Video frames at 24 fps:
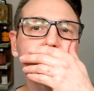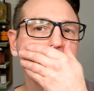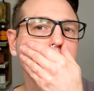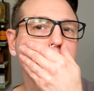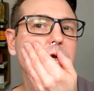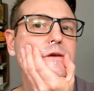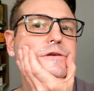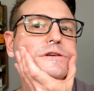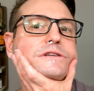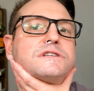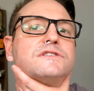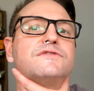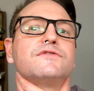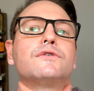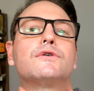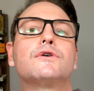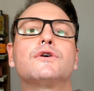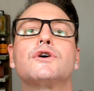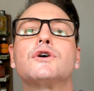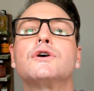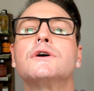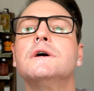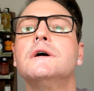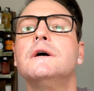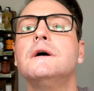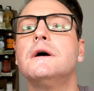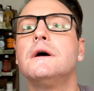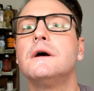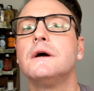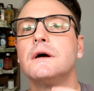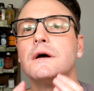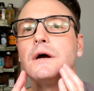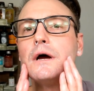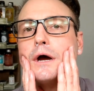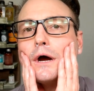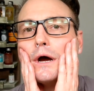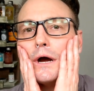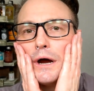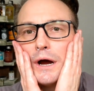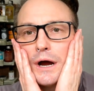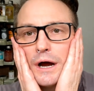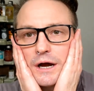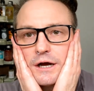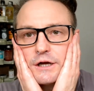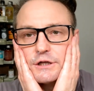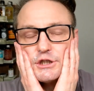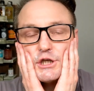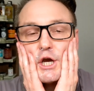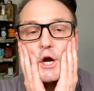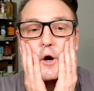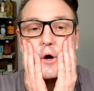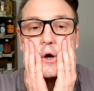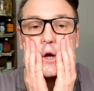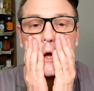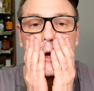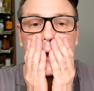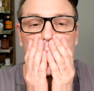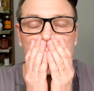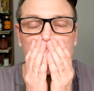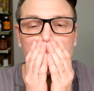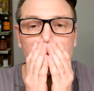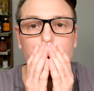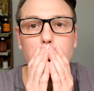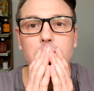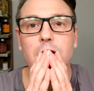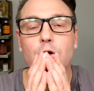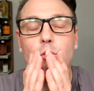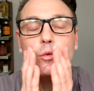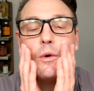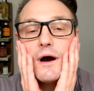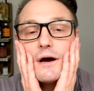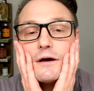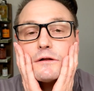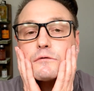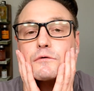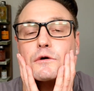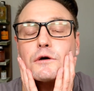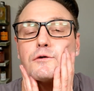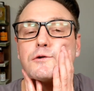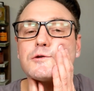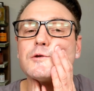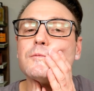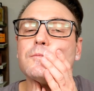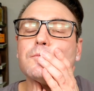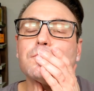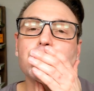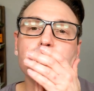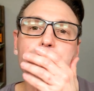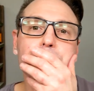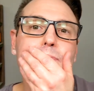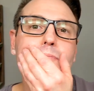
that he uses for charity, like Wild Rose.